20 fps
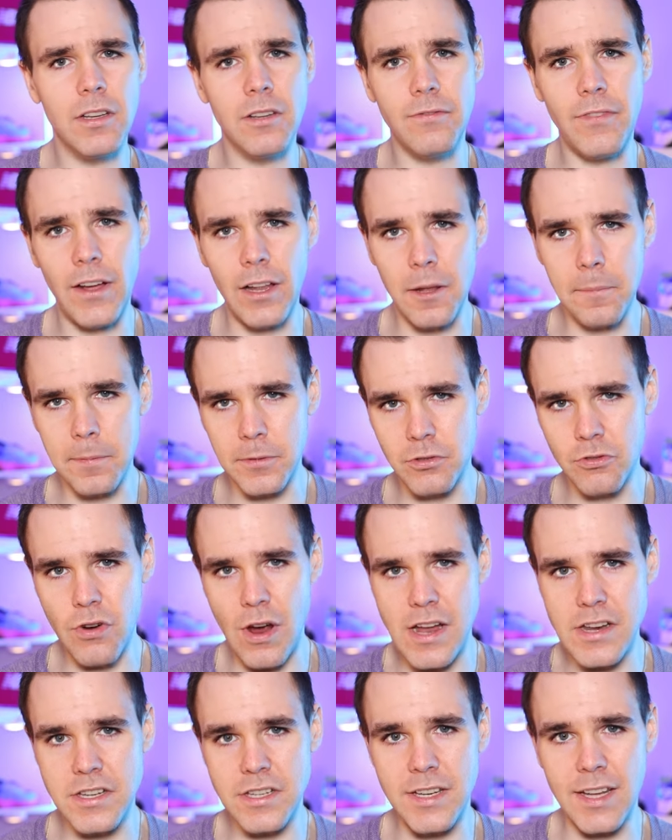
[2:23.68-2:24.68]
I'll develop a
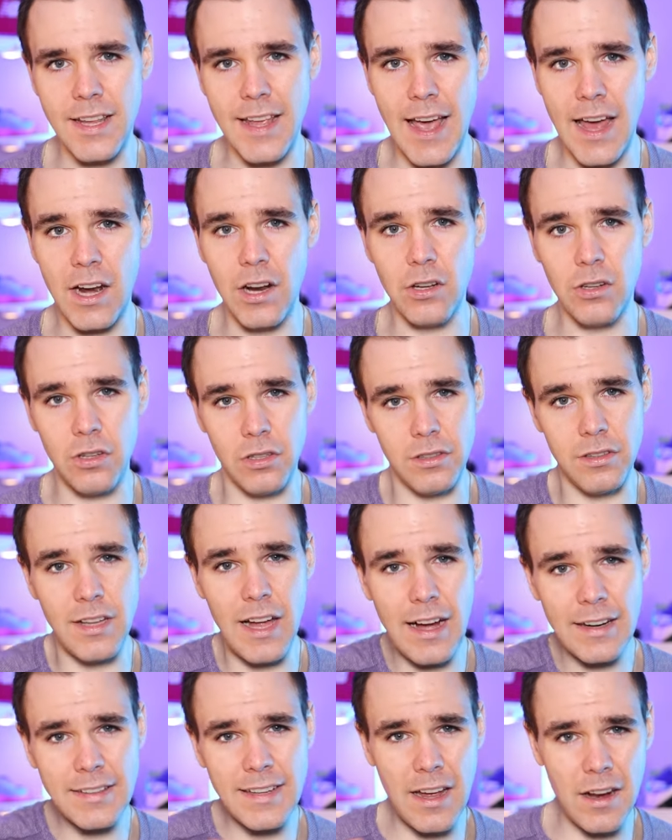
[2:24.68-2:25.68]
strategy to get a good
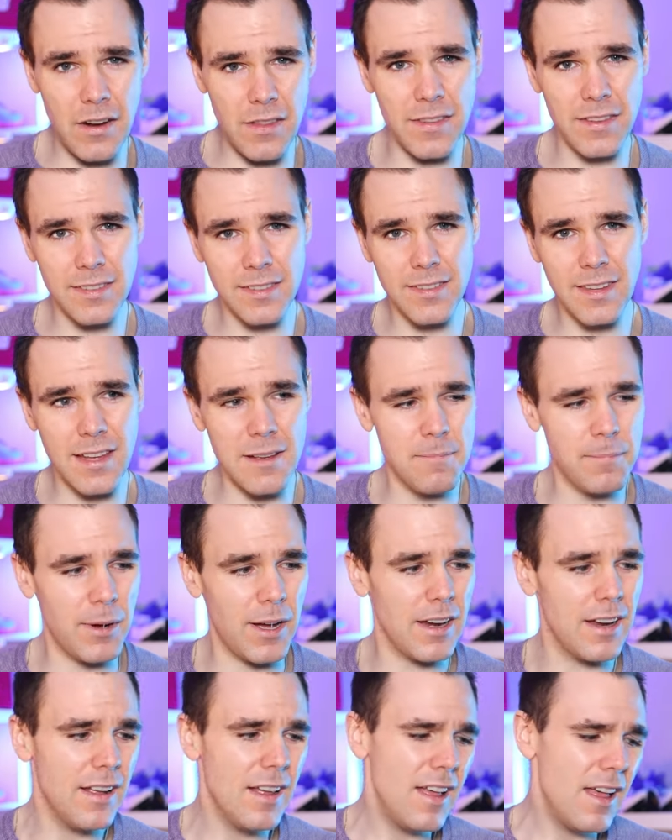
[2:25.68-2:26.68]
lockdown in this thing,
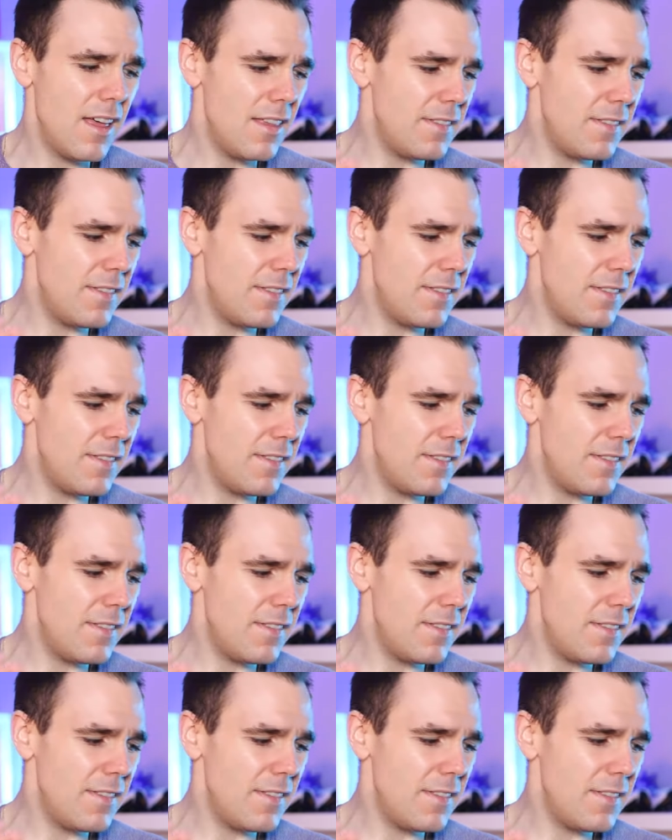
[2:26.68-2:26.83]
but